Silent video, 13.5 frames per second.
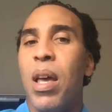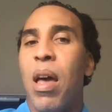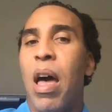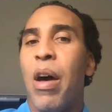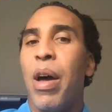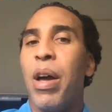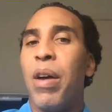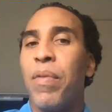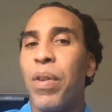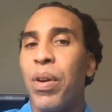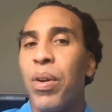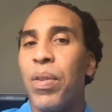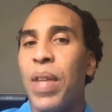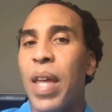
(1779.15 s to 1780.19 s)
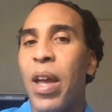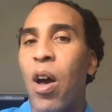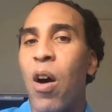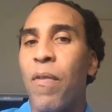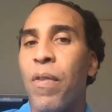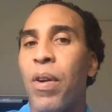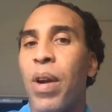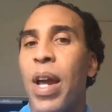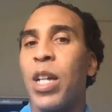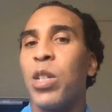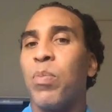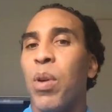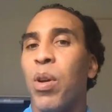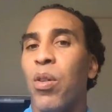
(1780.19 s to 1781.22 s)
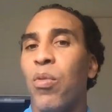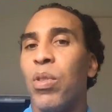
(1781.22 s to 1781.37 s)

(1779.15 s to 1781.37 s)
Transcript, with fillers: However, they offer expert